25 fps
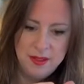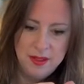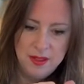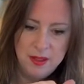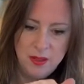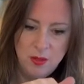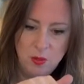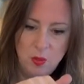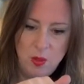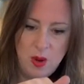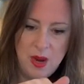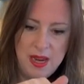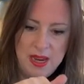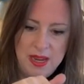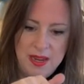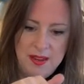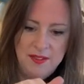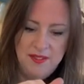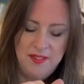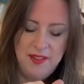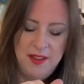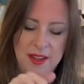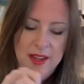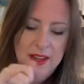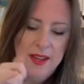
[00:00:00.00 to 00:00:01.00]

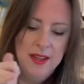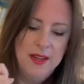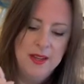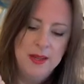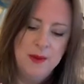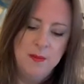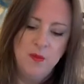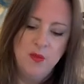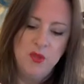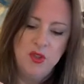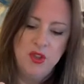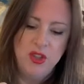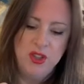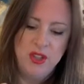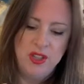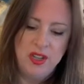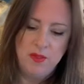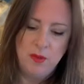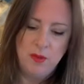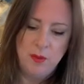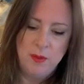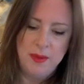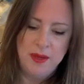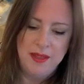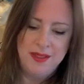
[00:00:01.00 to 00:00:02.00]
wavy, so you could have
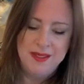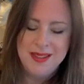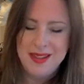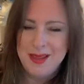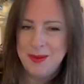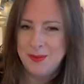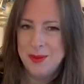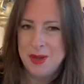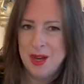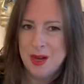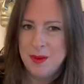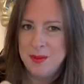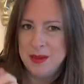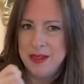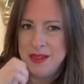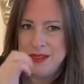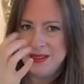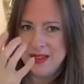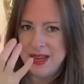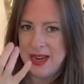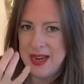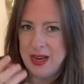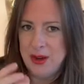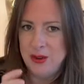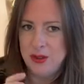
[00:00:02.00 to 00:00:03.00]
a big dip coming
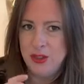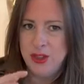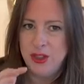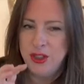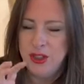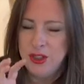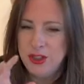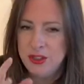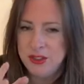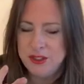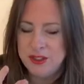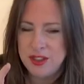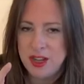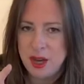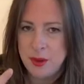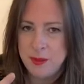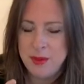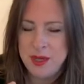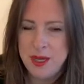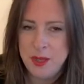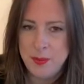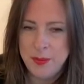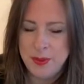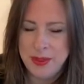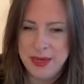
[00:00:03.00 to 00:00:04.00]
down. You can start
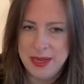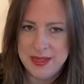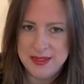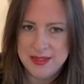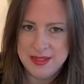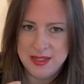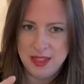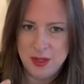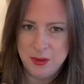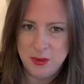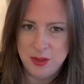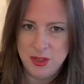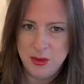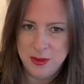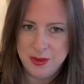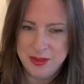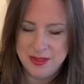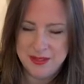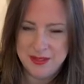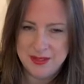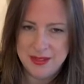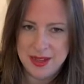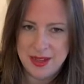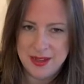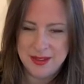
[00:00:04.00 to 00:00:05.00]
manipulating it when you
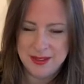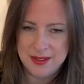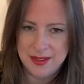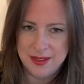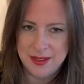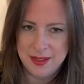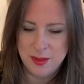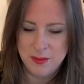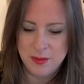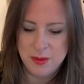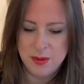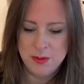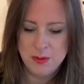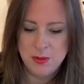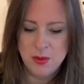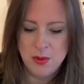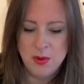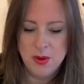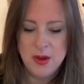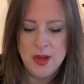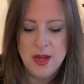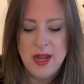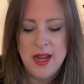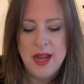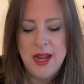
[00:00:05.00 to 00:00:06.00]
understand it a little bit more.
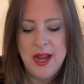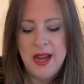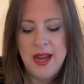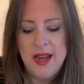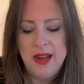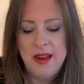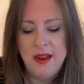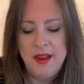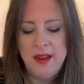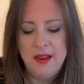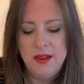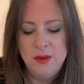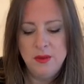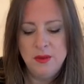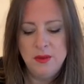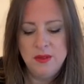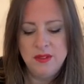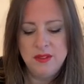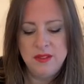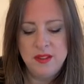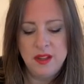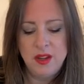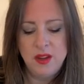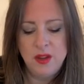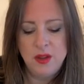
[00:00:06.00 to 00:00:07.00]
And I
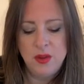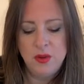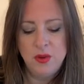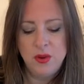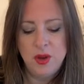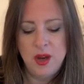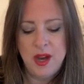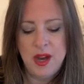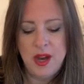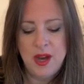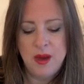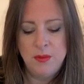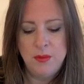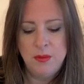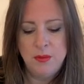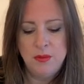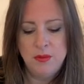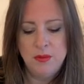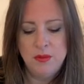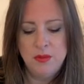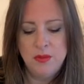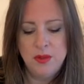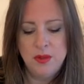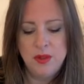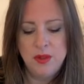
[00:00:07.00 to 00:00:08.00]
also
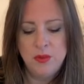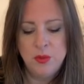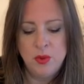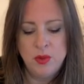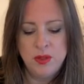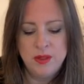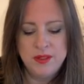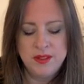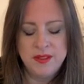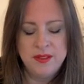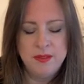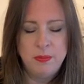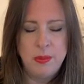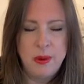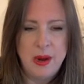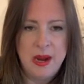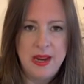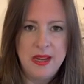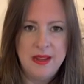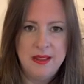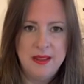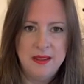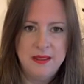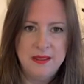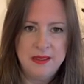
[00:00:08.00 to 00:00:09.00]
want to spray
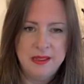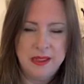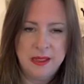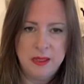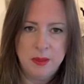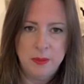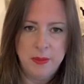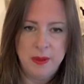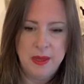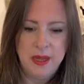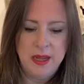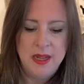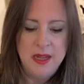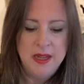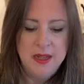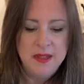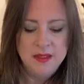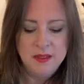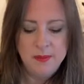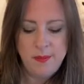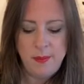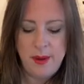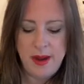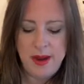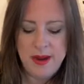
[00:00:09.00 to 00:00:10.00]
these a little bit.
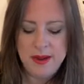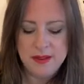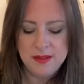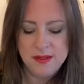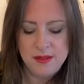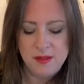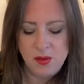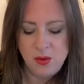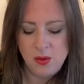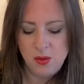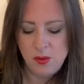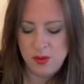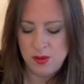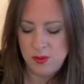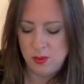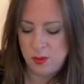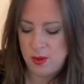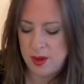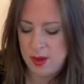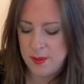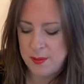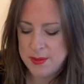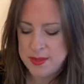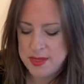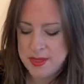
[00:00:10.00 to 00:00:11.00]
Spray doesn't always
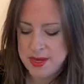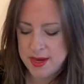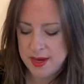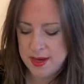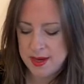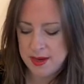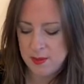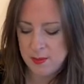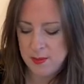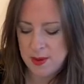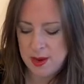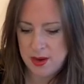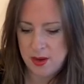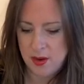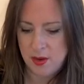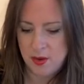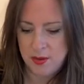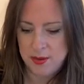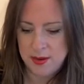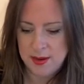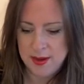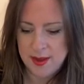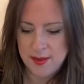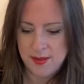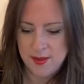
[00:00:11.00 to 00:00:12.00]
work particularly well
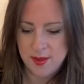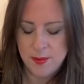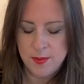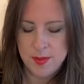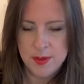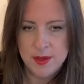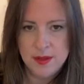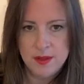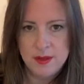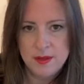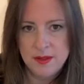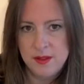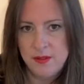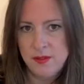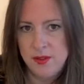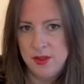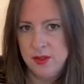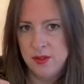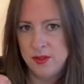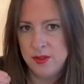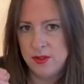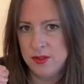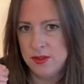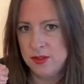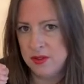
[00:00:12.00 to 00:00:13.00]
on leather, because if you
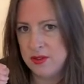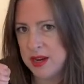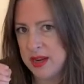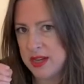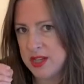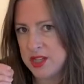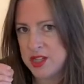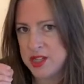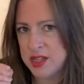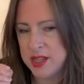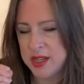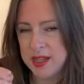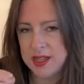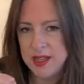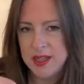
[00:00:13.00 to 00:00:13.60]
stretch it,